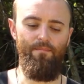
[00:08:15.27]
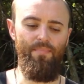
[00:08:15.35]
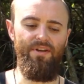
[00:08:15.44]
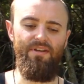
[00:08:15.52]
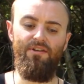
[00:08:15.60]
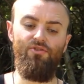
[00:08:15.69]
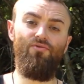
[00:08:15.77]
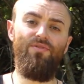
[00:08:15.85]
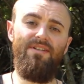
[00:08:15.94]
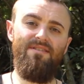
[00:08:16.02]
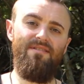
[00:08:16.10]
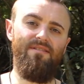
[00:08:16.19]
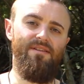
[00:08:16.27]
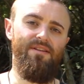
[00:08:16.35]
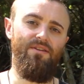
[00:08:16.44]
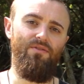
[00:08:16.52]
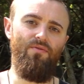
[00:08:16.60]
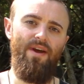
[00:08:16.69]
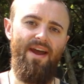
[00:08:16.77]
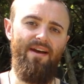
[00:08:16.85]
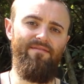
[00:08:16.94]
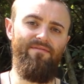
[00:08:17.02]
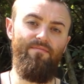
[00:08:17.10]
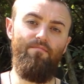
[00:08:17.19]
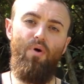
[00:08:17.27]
But increasingly, you have